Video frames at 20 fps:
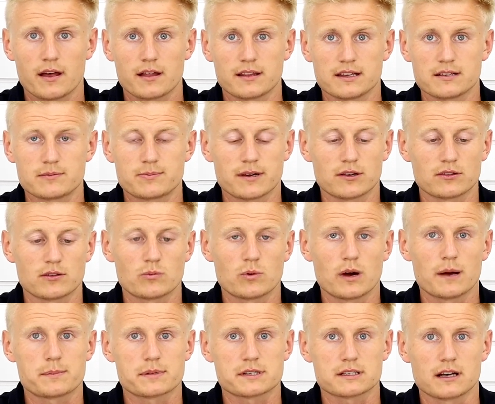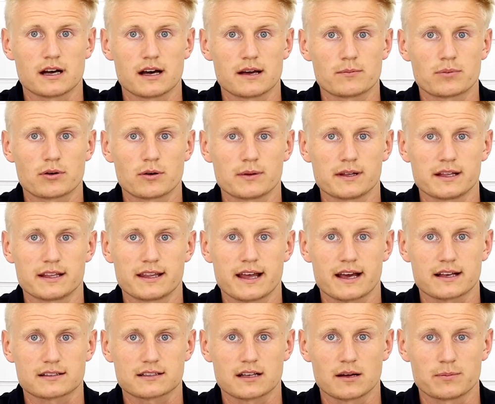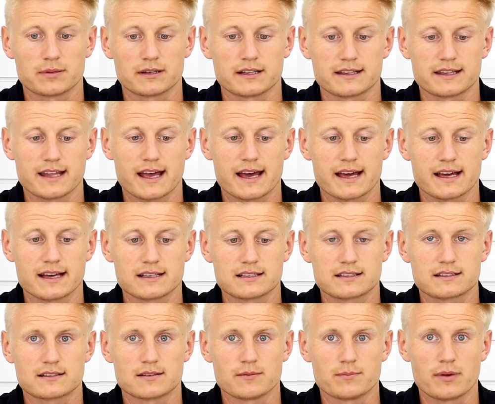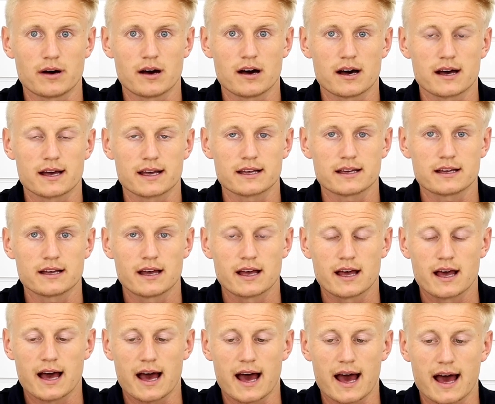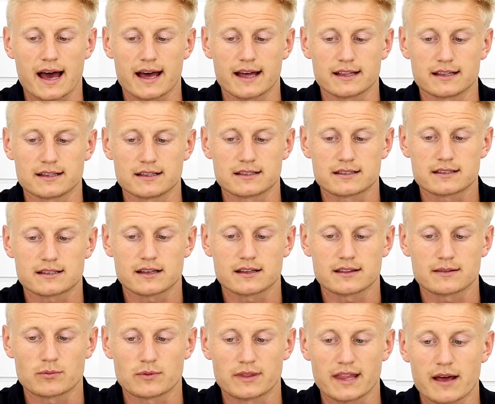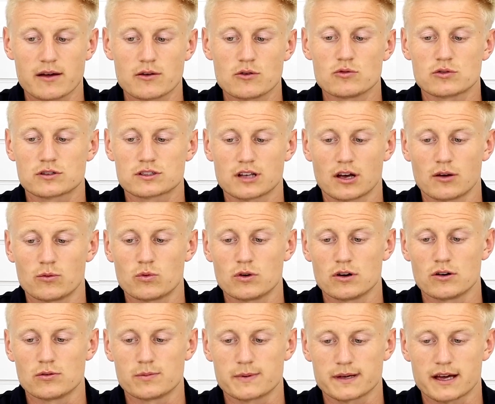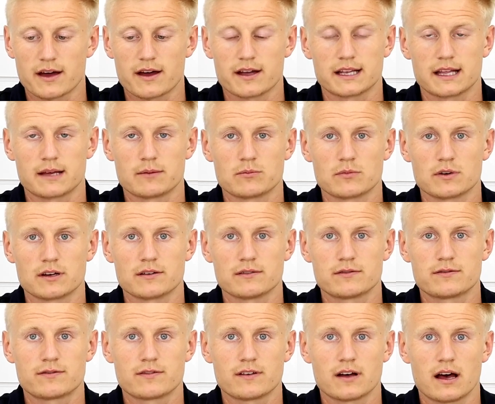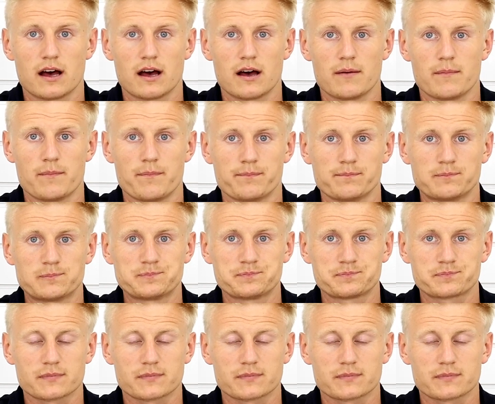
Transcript: These will be on the website probably in the next couple of days to buy, and they also will be going in with um,